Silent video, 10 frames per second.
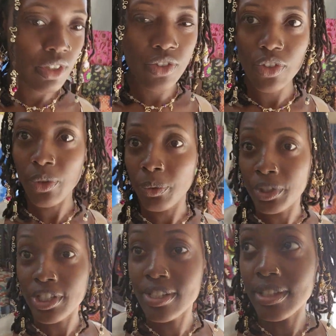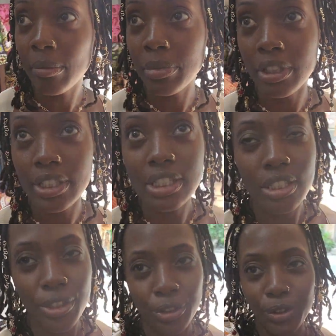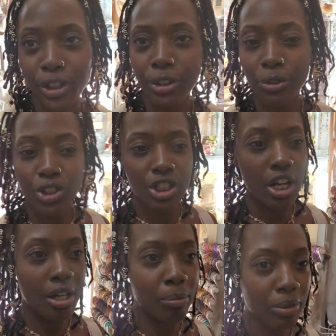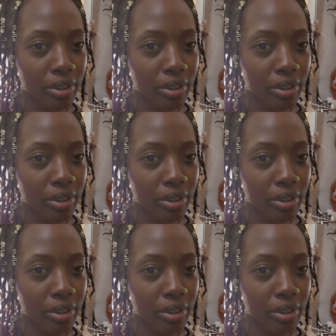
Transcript: so we just stopped in this little cute shop